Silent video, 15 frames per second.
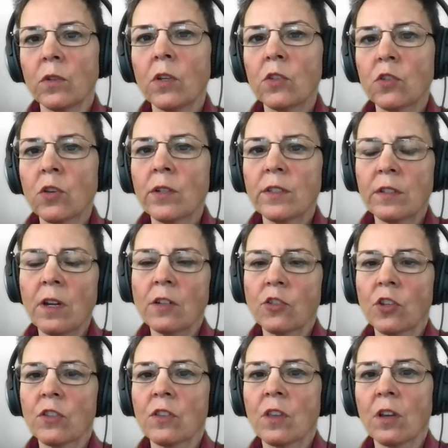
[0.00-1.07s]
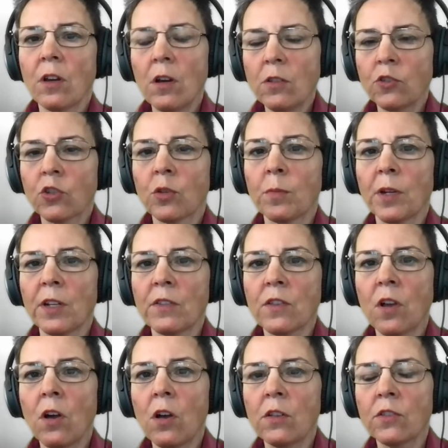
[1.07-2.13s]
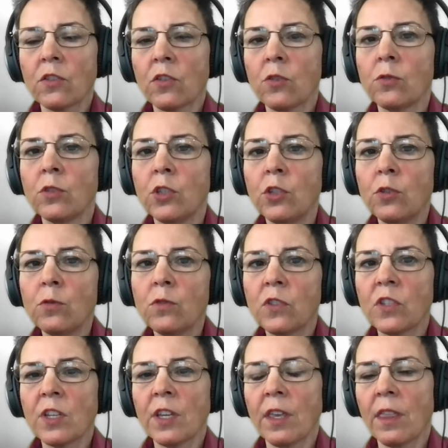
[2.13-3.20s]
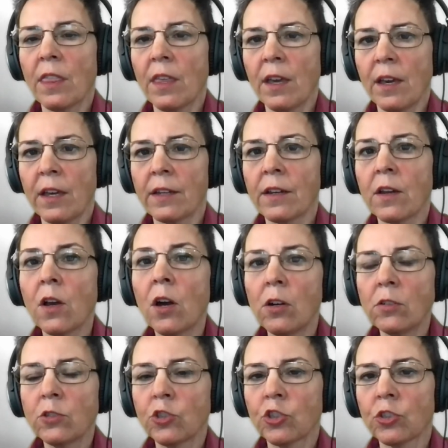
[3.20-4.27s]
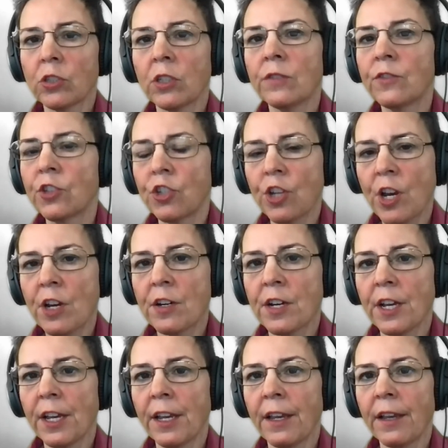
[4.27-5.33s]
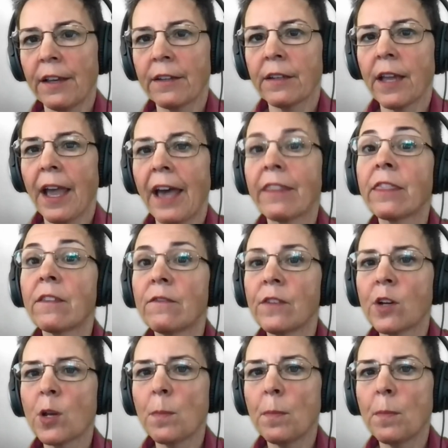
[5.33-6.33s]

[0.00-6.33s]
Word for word: So it's not just the culture, but it's also using that culture of sharing at the very